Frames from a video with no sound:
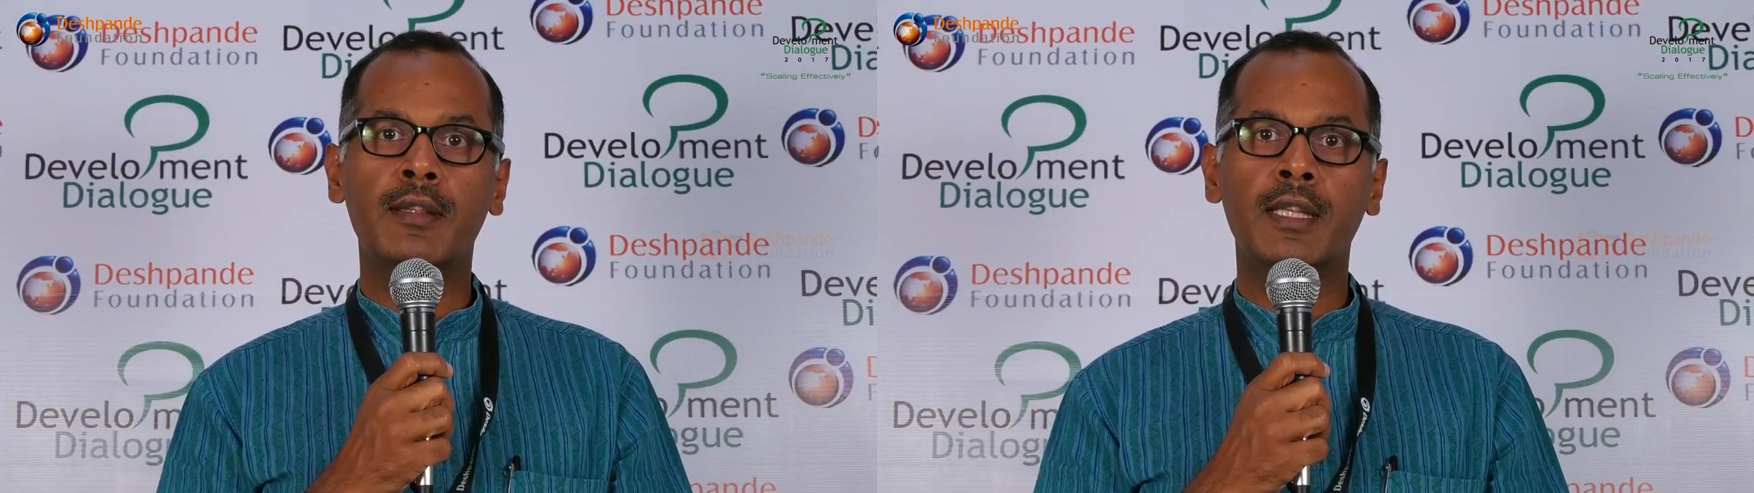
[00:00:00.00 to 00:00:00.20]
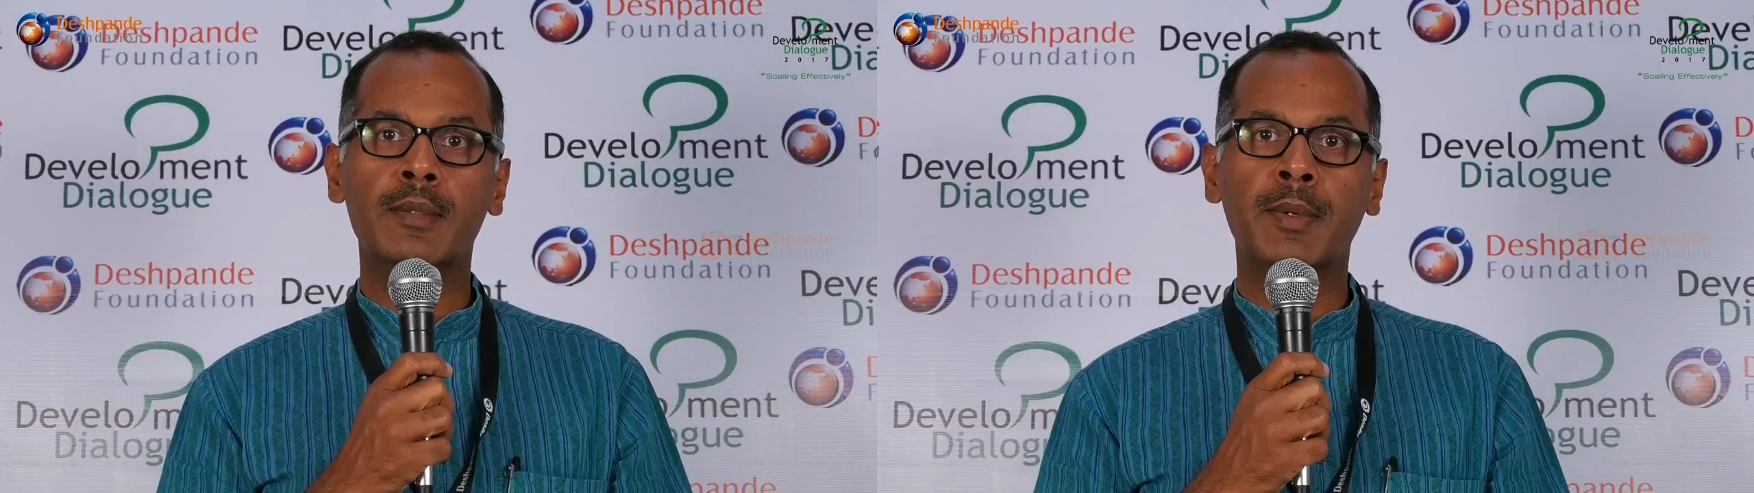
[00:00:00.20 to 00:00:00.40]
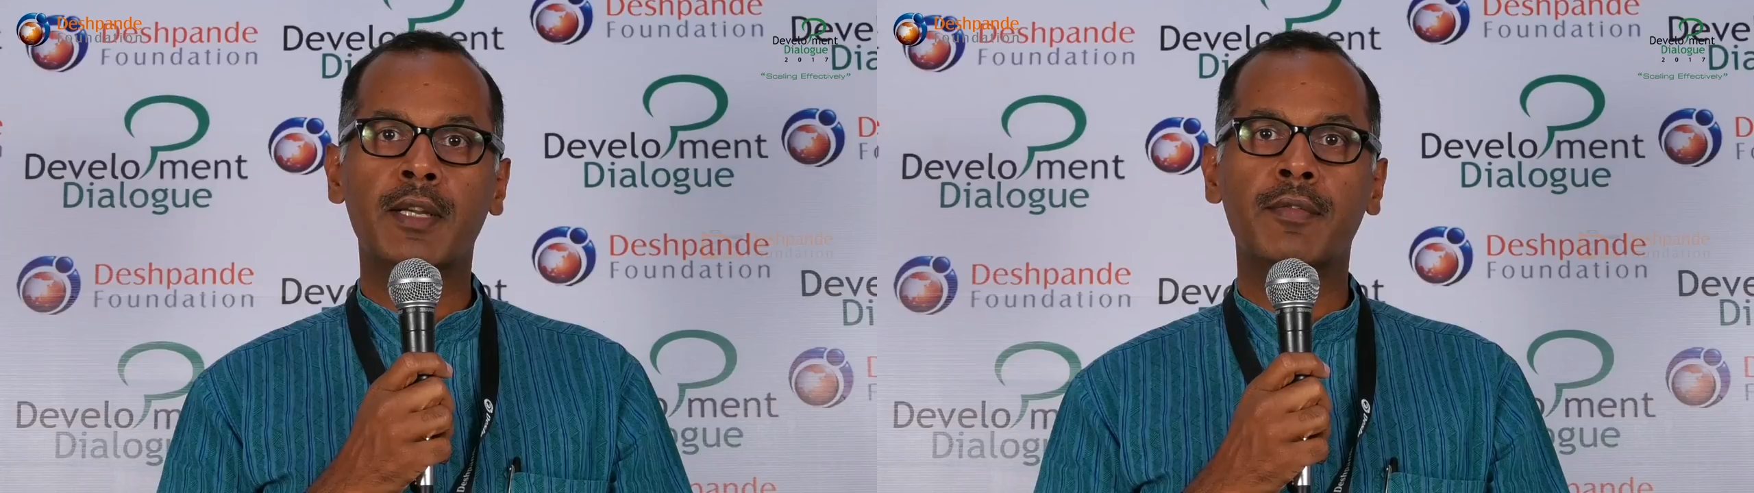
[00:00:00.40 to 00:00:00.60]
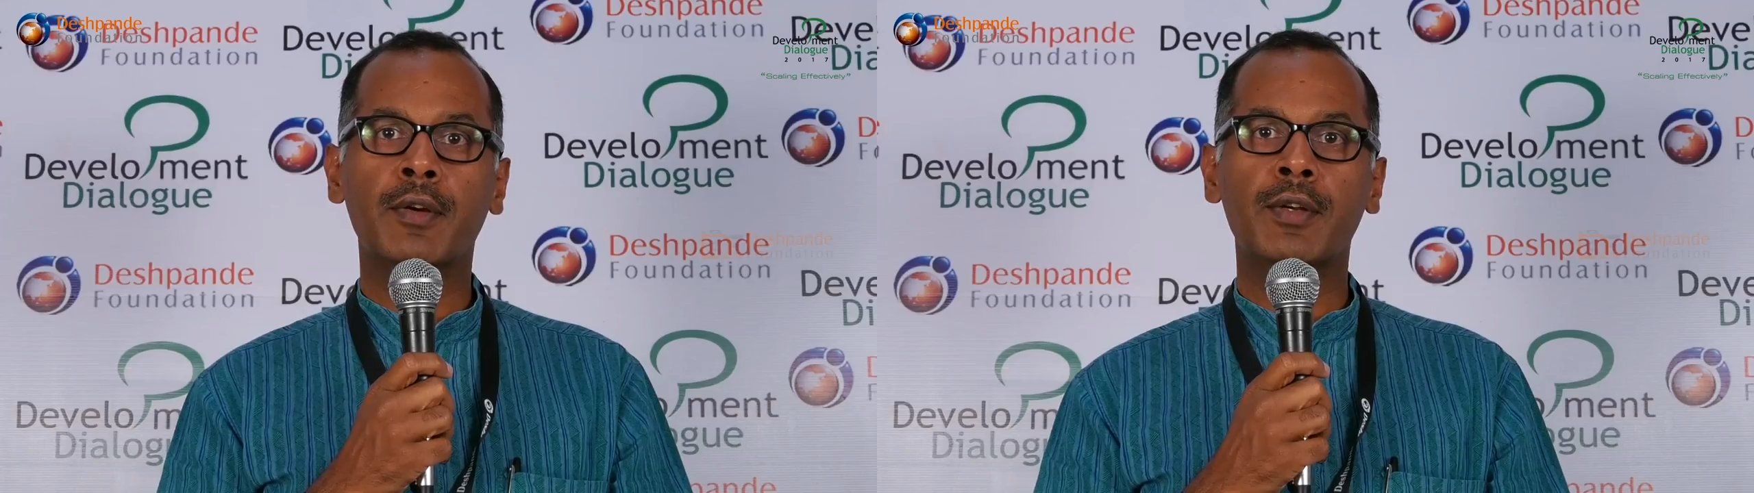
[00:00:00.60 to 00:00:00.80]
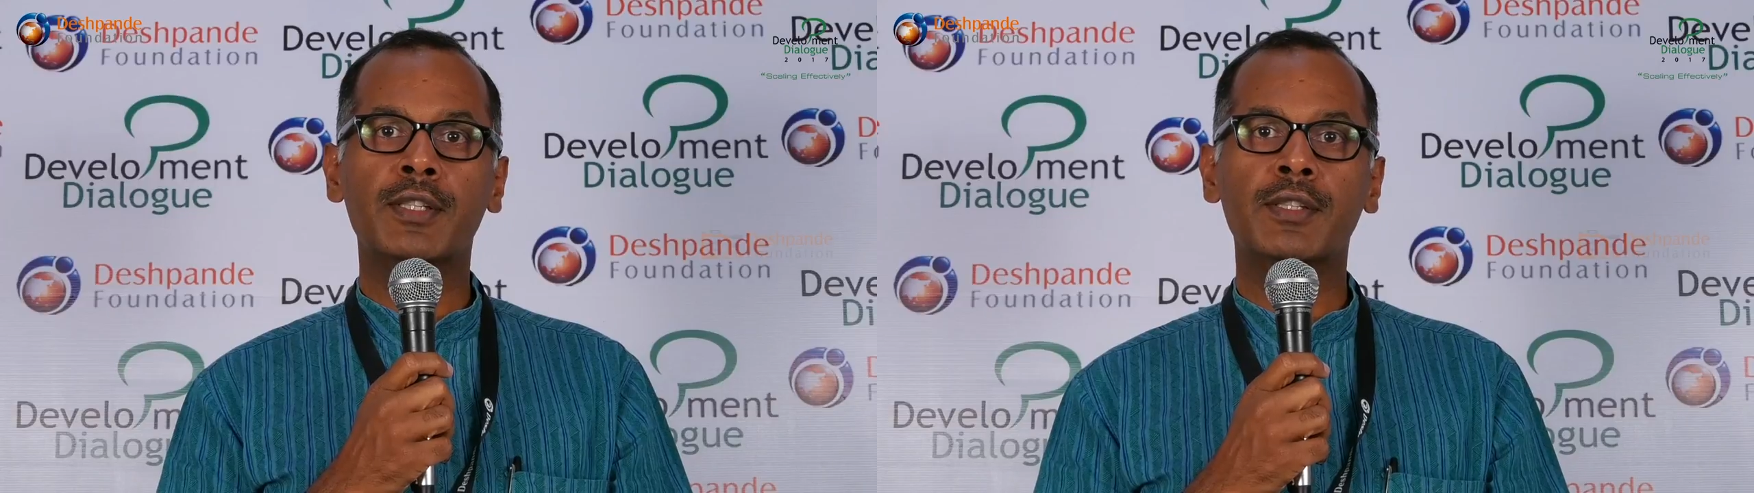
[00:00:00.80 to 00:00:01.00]
Deshpande
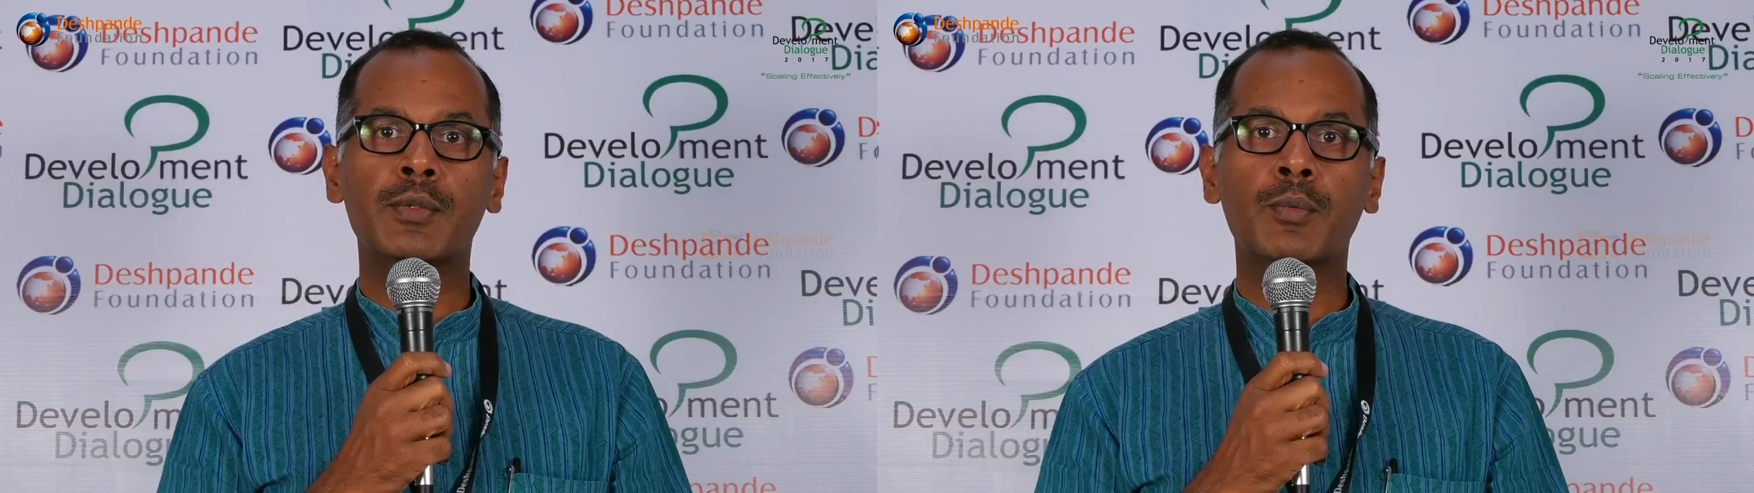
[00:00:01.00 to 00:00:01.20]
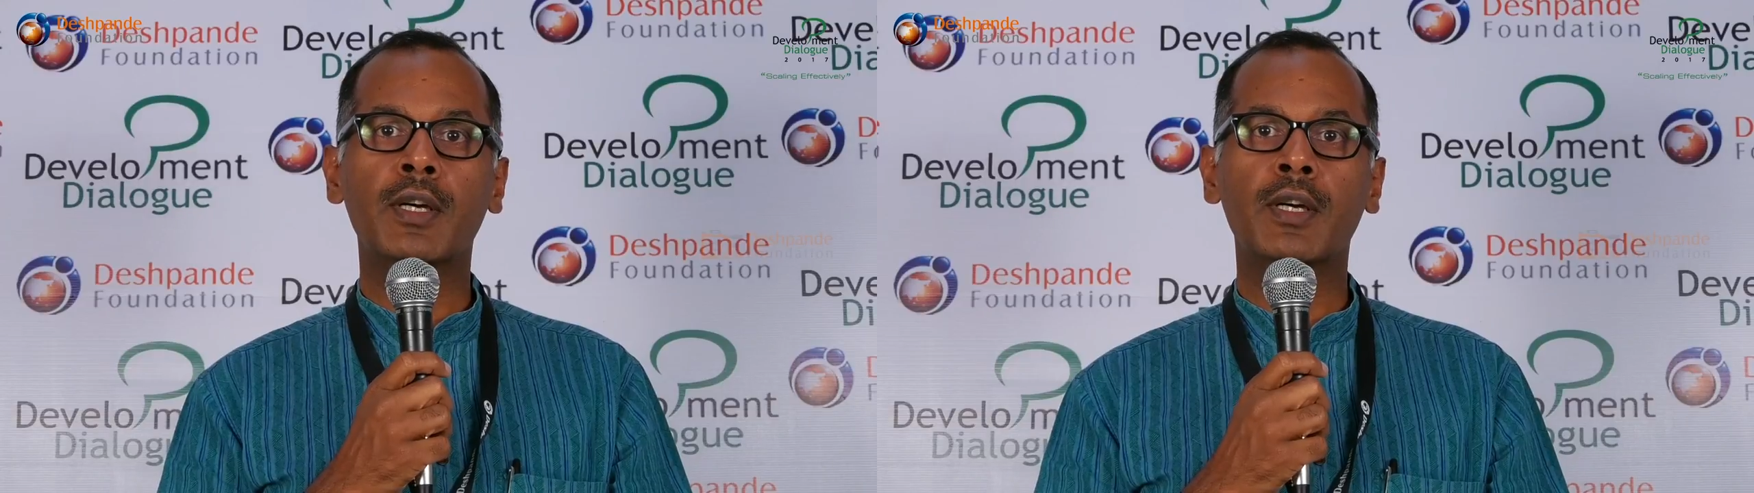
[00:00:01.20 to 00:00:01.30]
Foundation's